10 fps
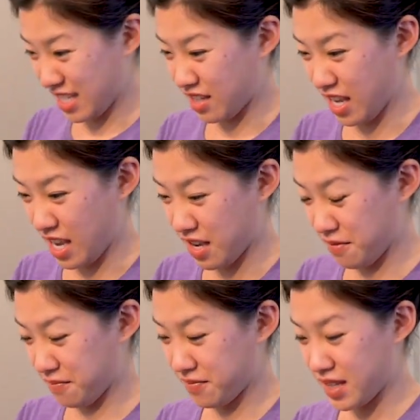Okay,
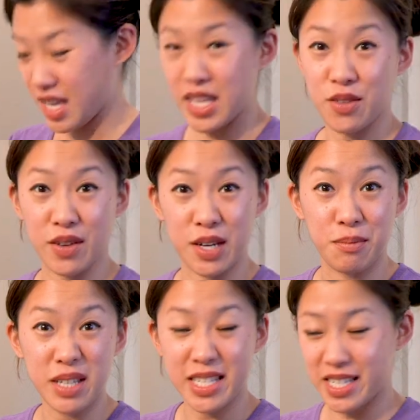we're gonna
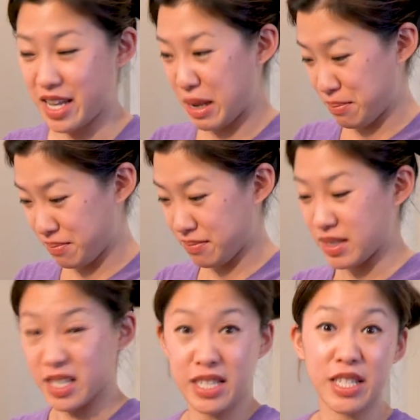blitz it up
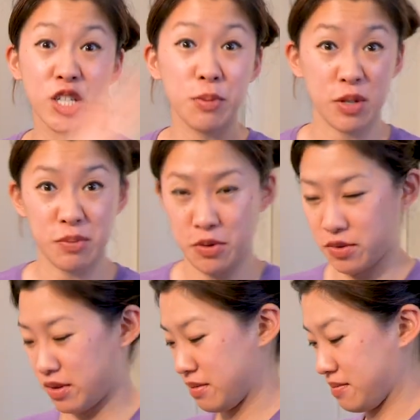until it's super
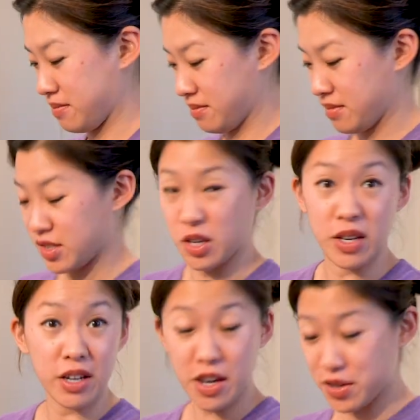smooth. So
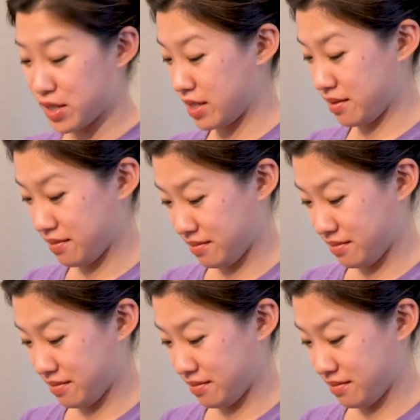here goes.